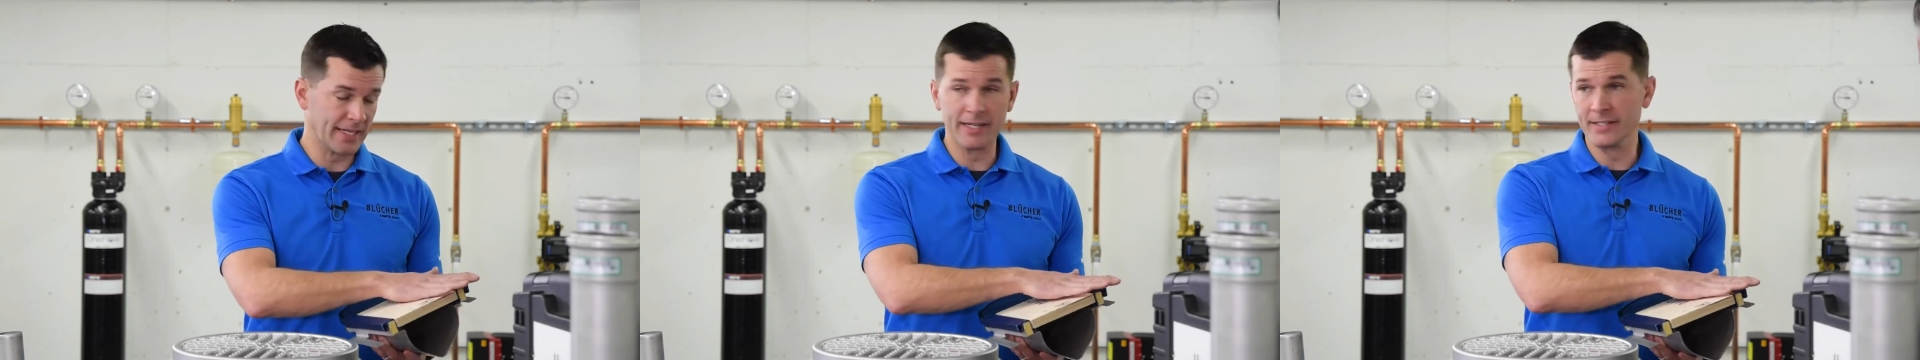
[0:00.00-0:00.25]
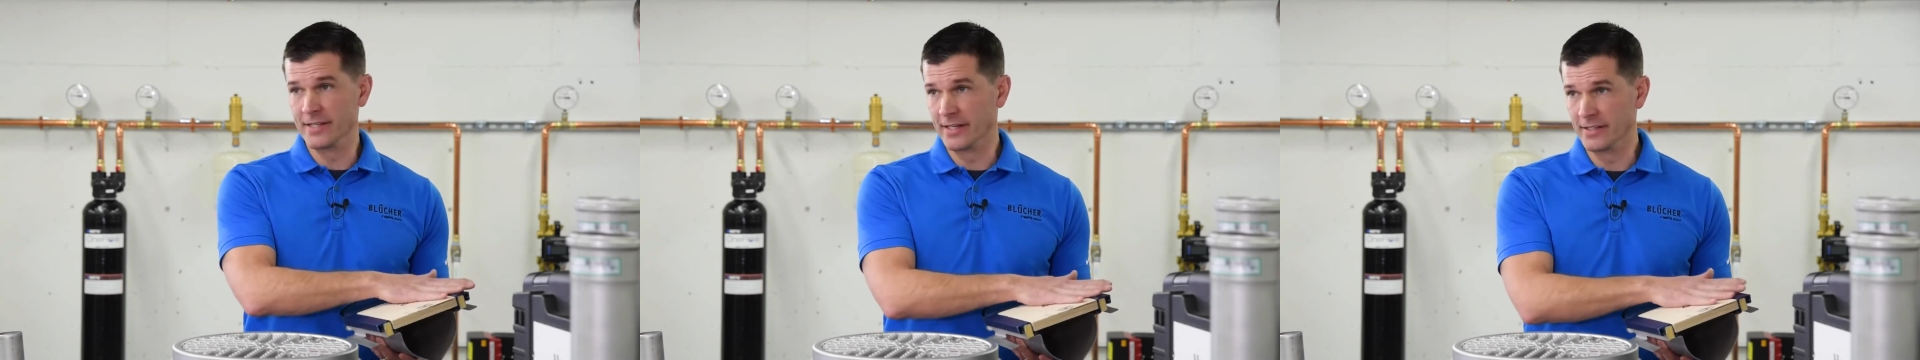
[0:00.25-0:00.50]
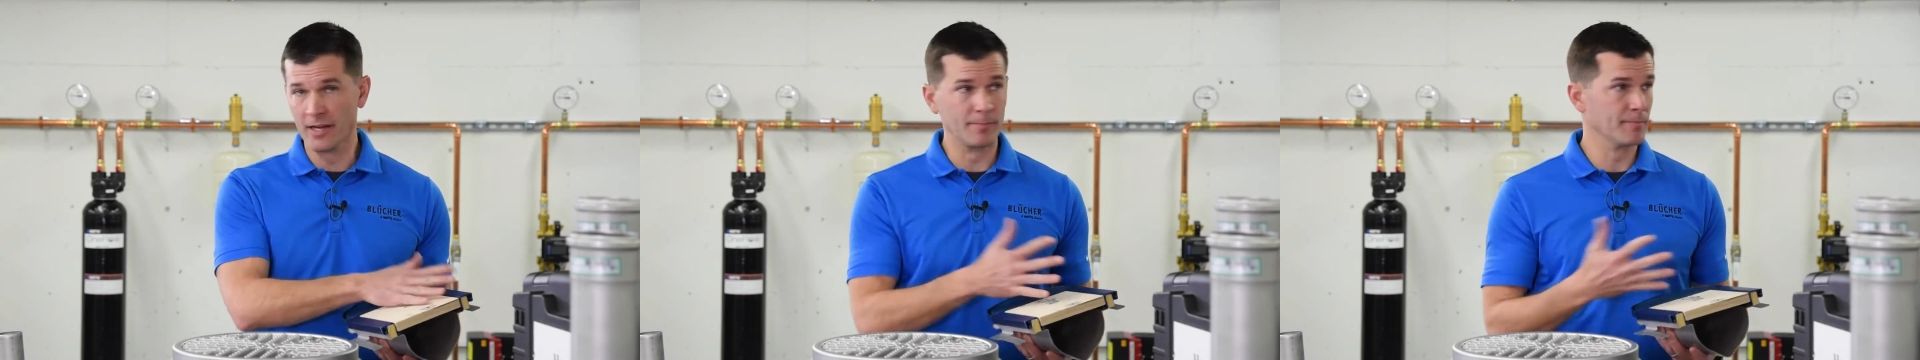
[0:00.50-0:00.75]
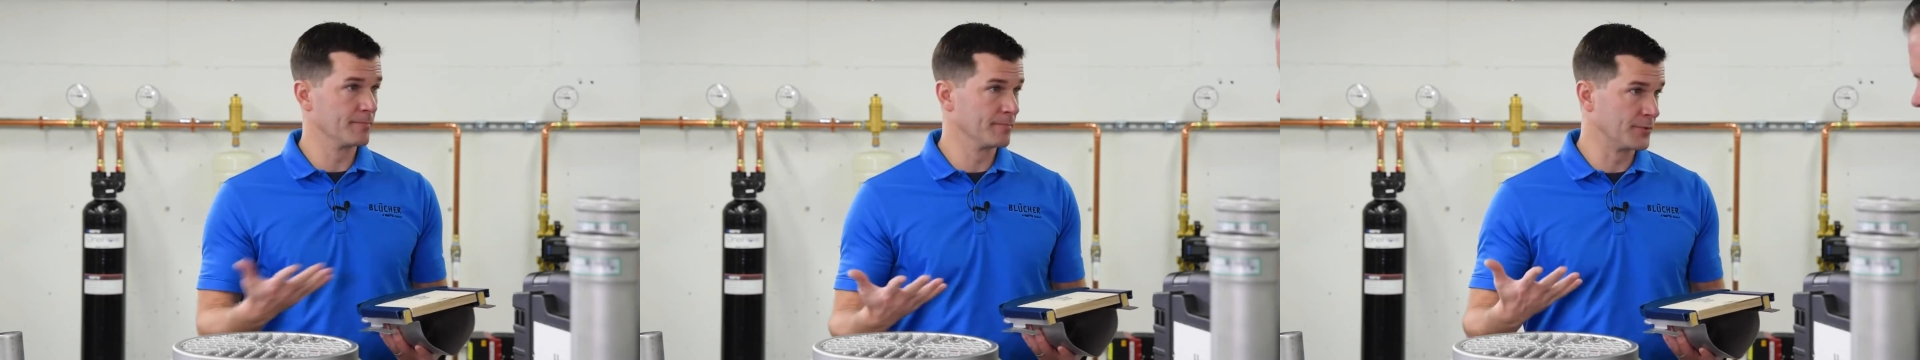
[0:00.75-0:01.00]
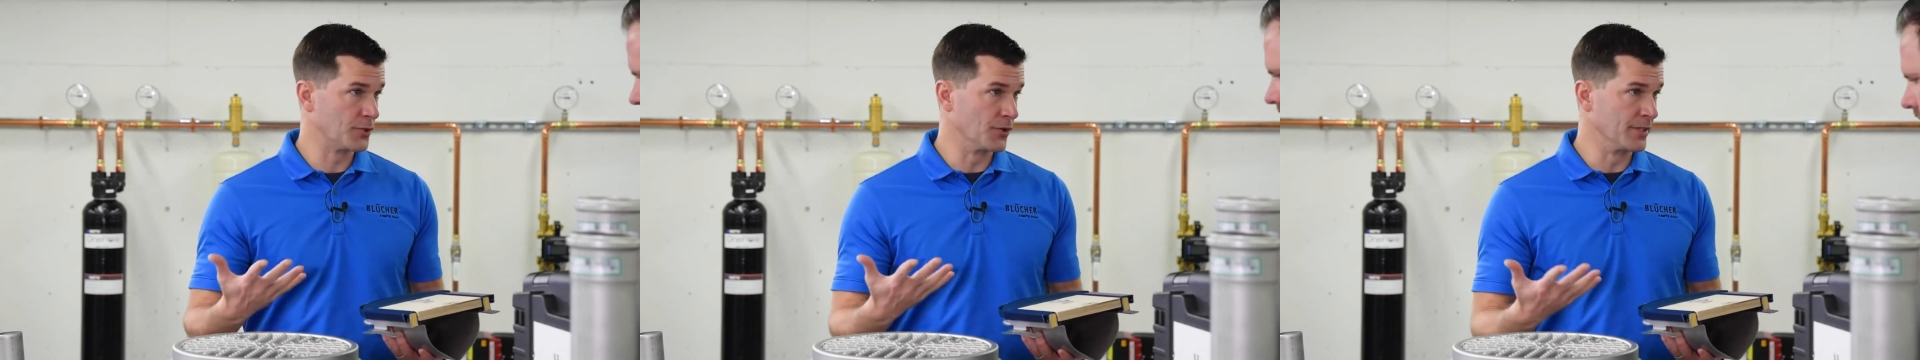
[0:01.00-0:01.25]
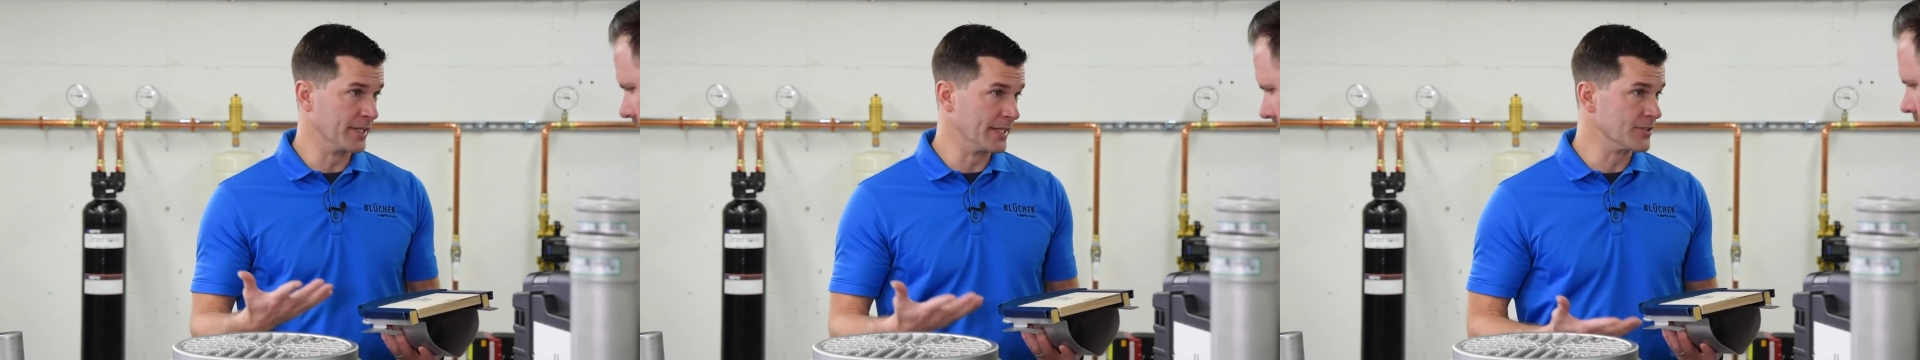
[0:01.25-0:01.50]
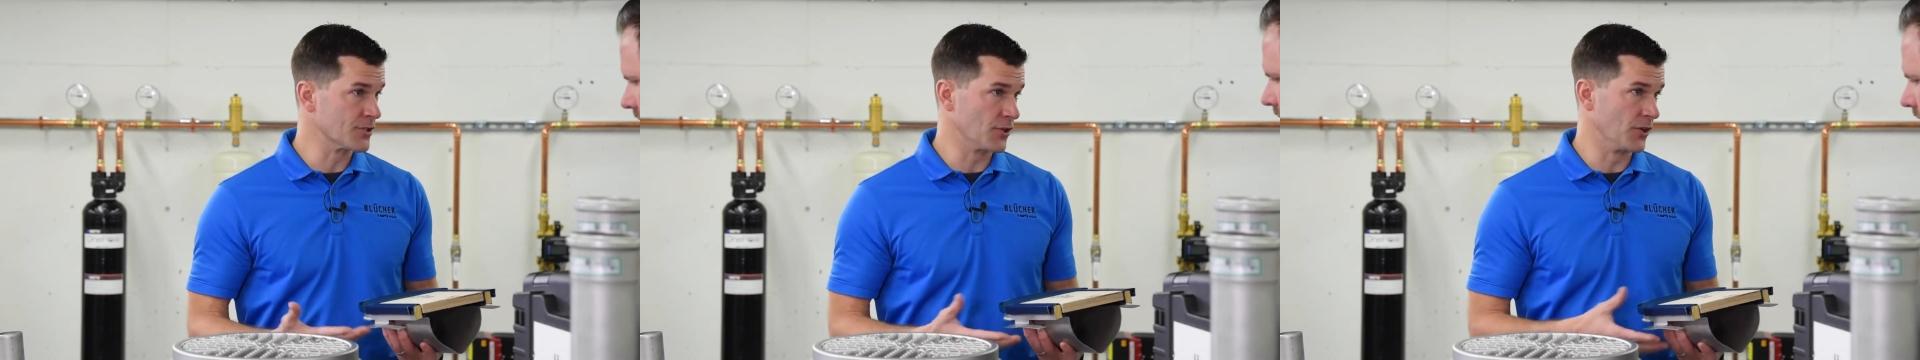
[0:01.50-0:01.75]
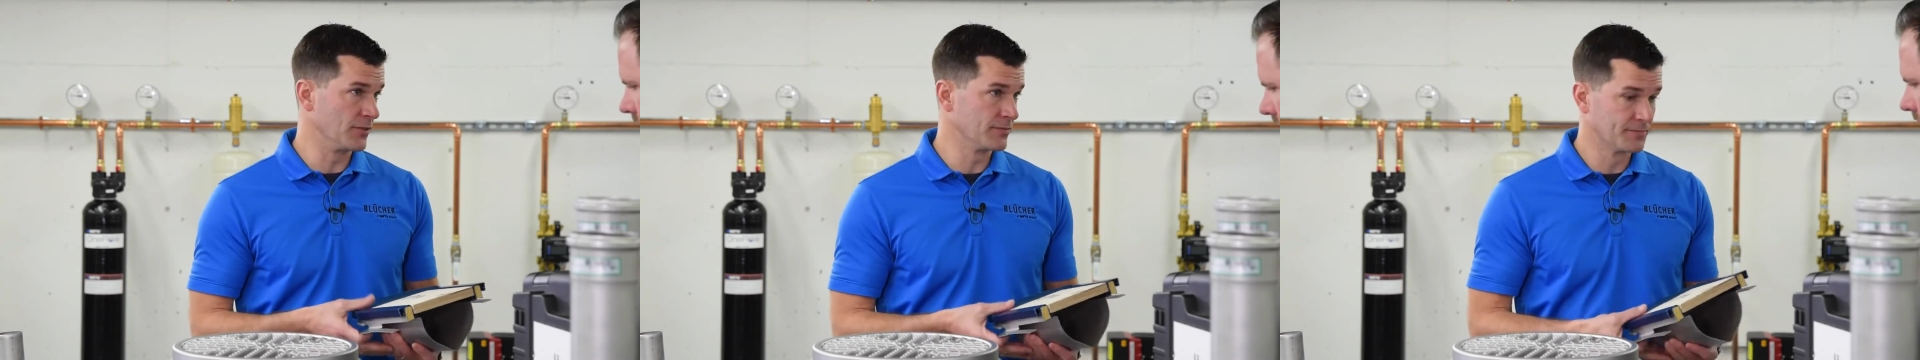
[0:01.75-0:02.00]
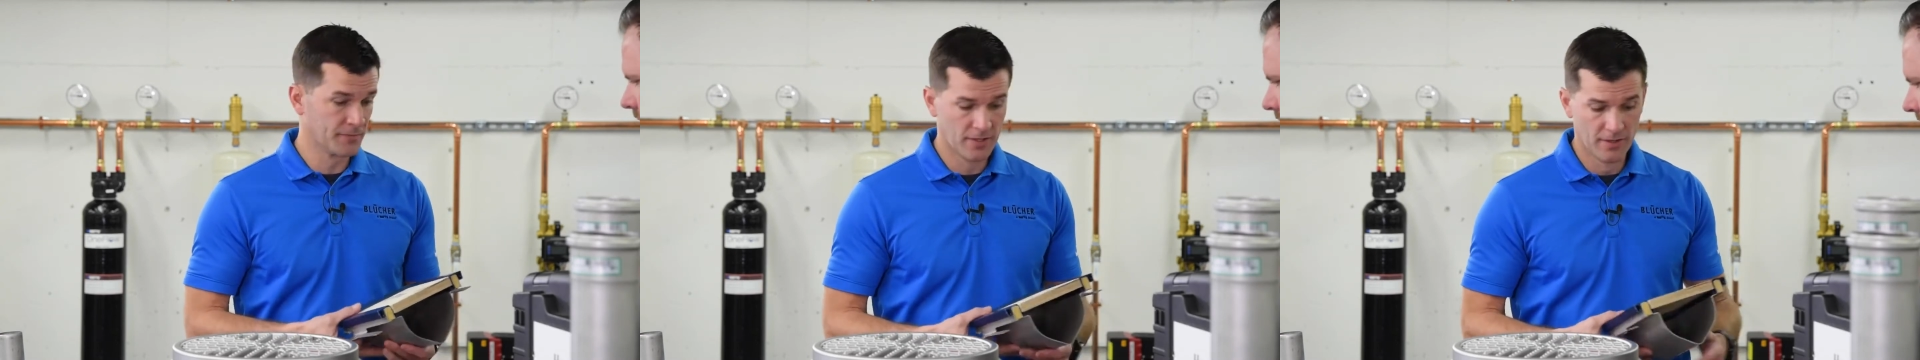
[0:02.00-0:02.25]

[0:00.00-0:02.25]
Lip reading: getting dinged up during the install. Mm-hmm.